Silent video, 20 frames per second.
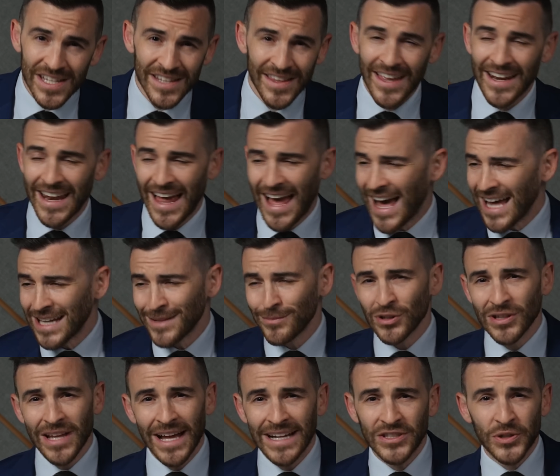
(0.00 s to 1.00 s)
and that
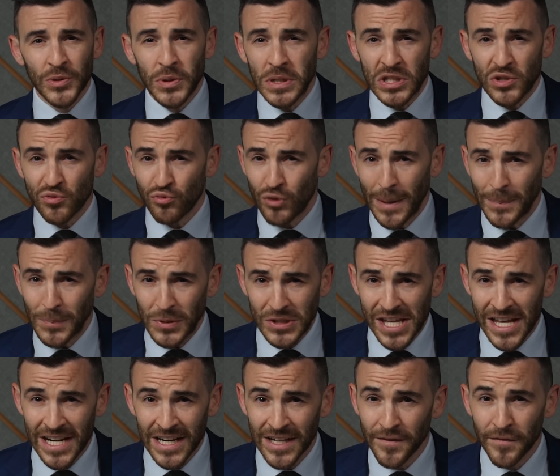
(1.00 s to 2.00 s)
Hannibal Lecter is
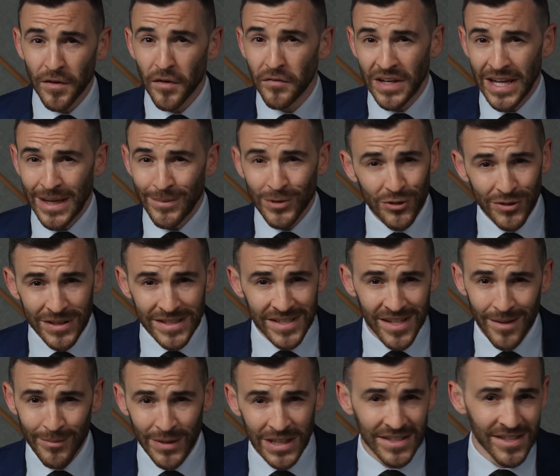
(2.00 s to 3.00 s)
representative of immigrants
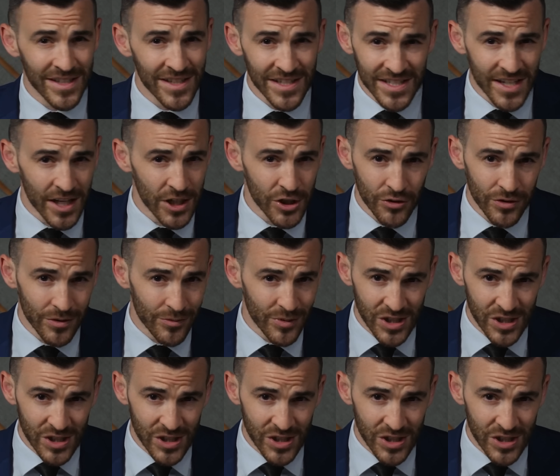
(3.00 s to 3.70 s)
coming into this country,